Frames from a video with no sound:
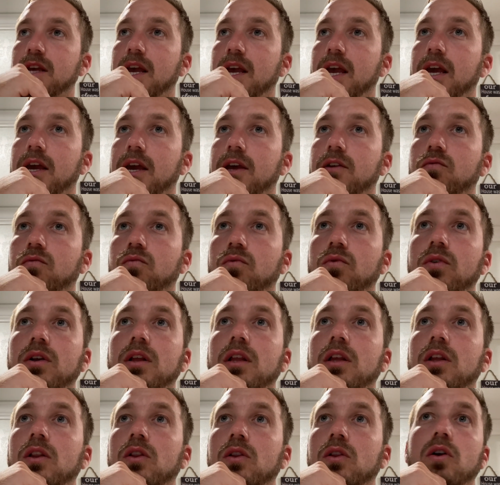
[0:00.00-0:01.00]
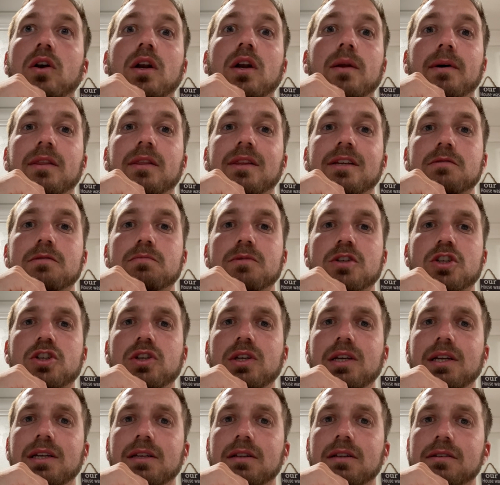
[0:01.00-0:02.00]
and really learning about these
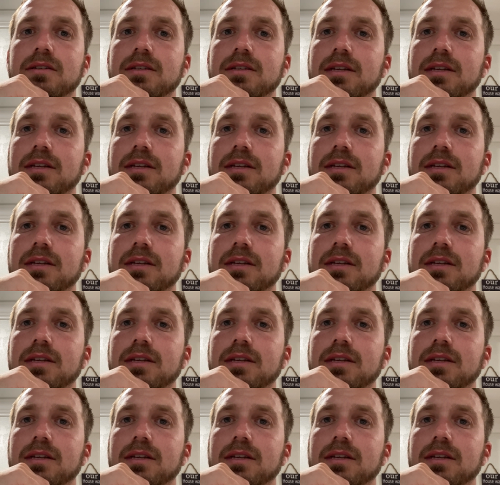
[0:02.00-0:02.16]
machines.